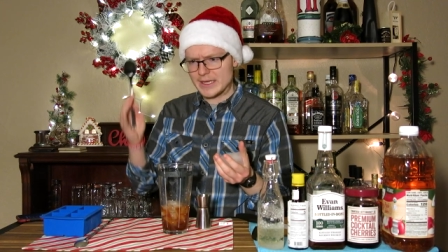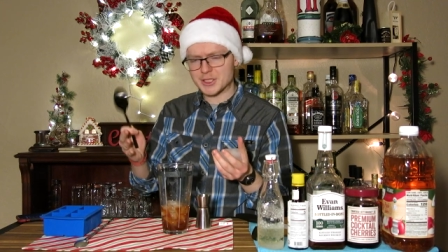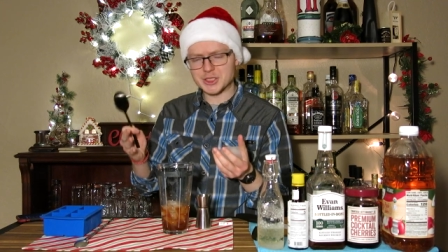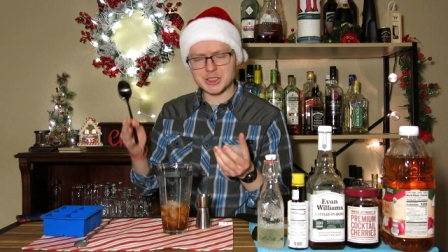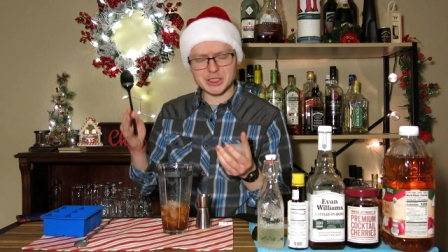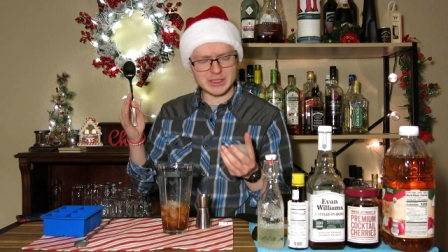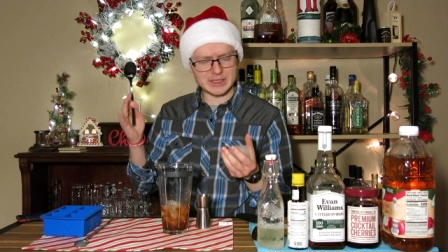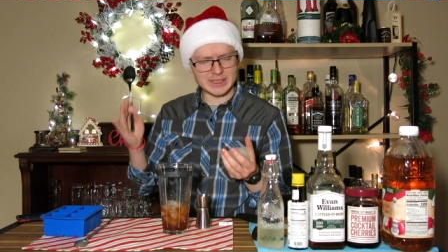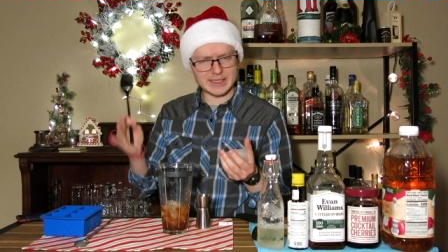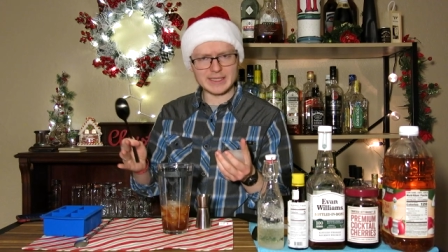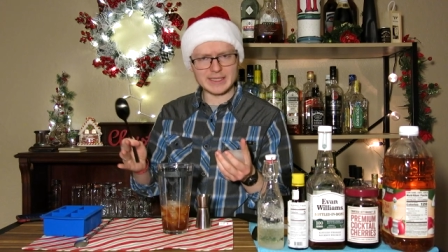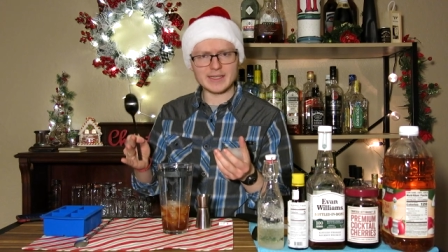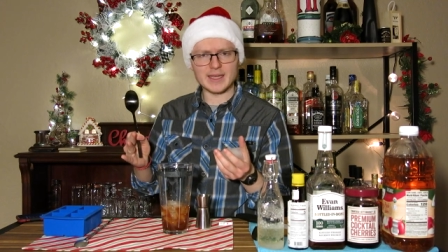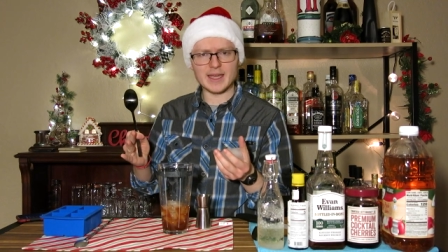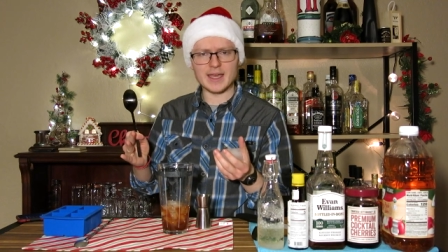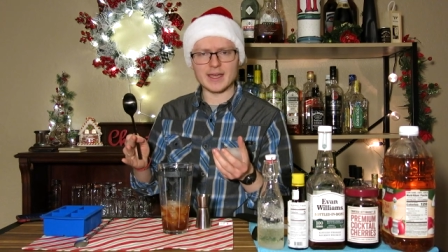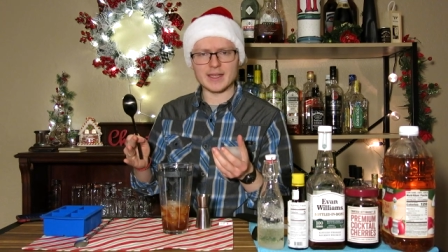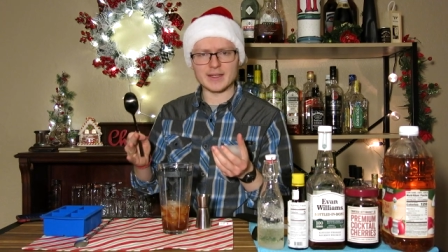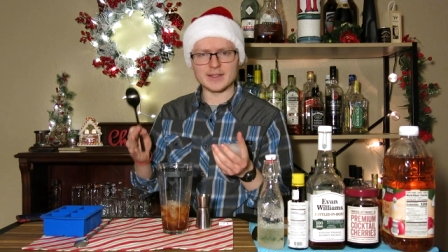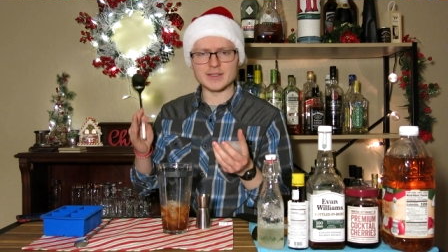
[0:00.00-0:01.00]
chilling
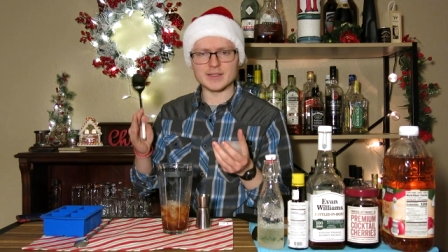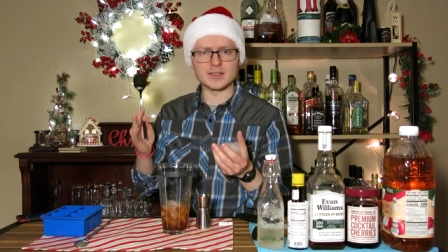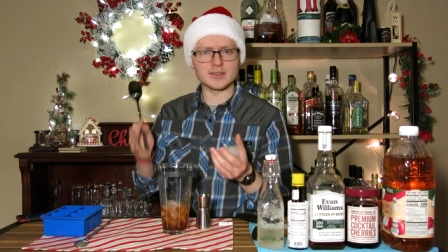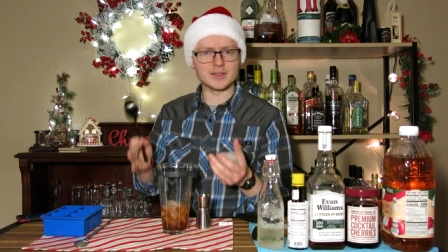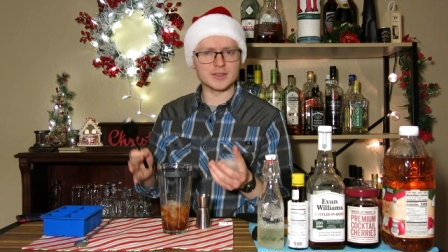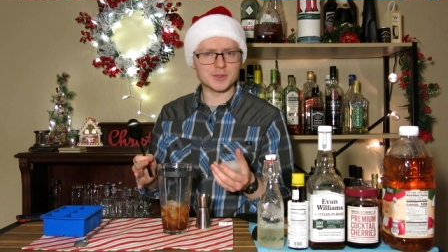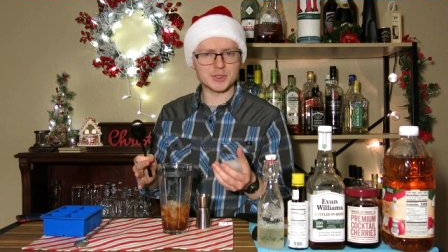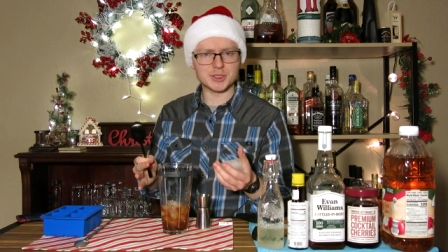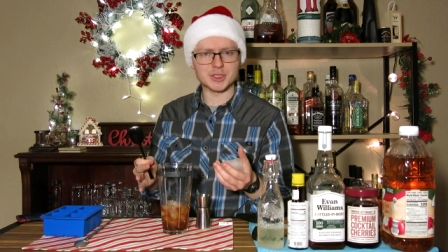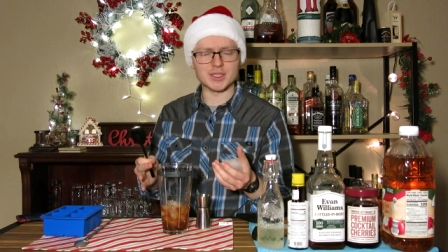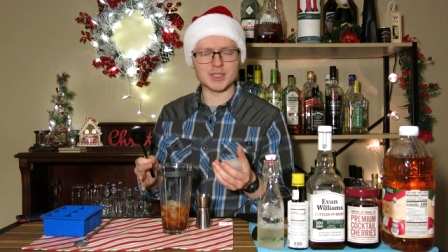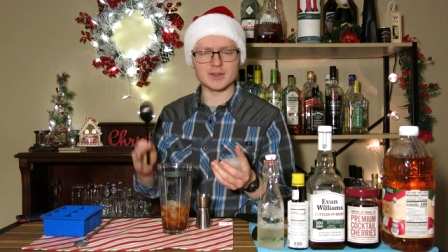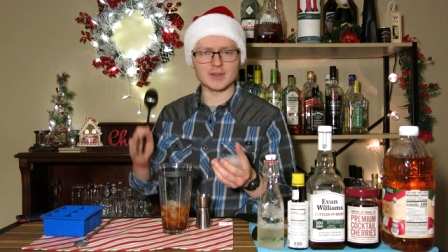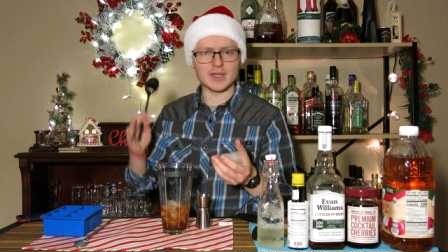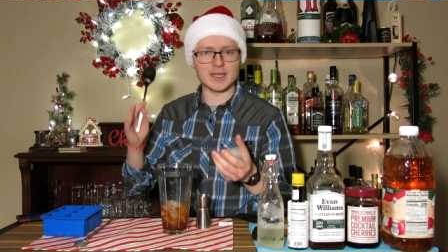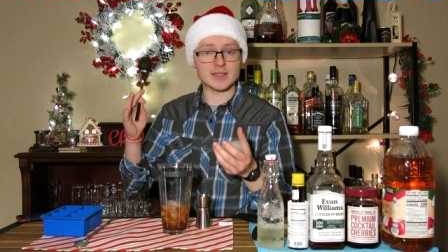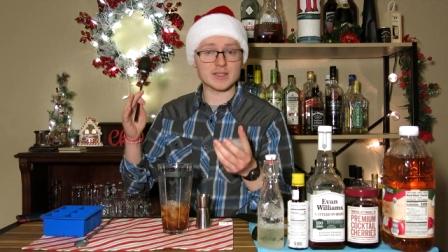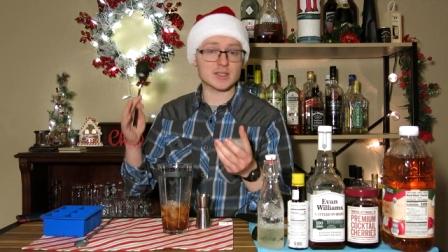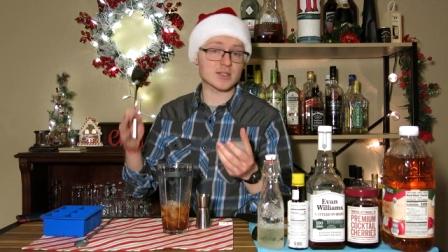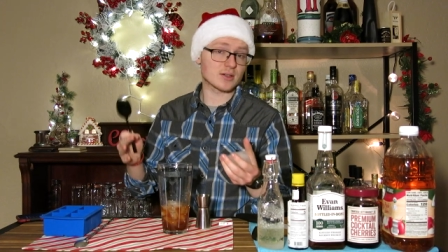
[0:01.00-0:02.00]
and dilution
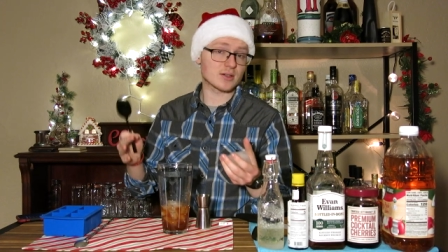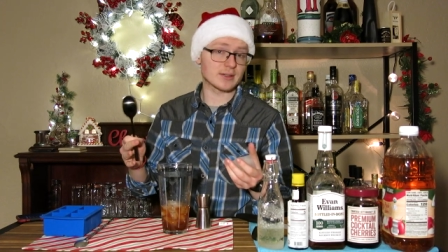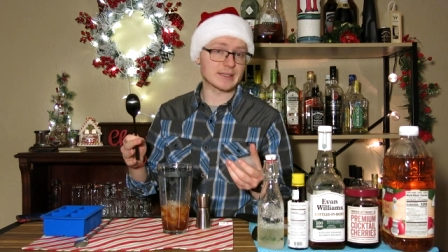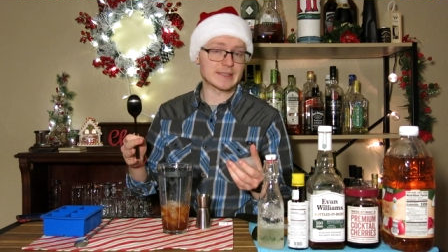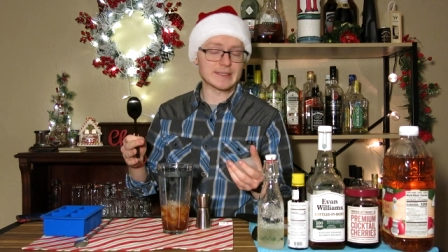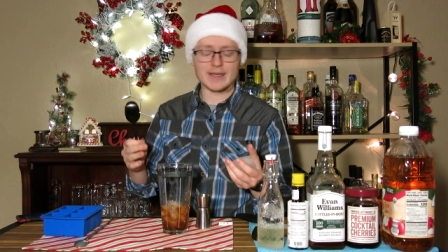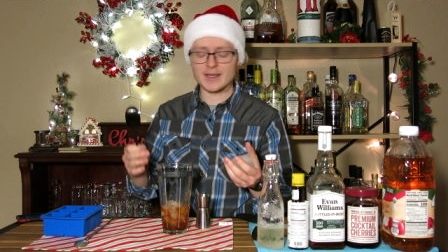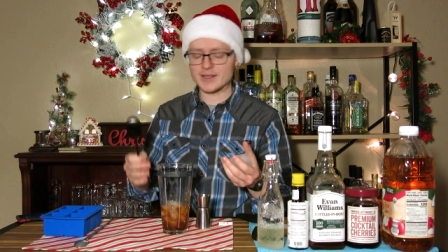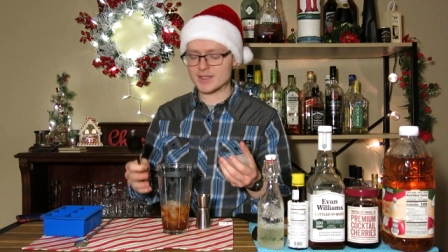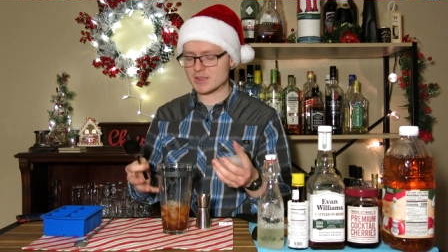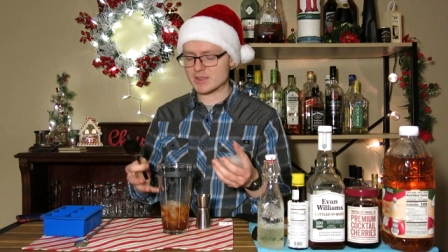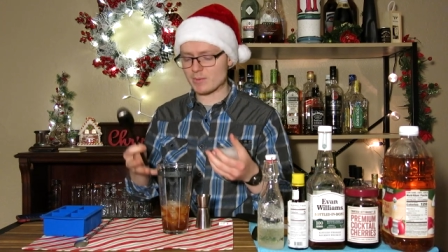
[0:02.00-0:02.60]
than stirring does.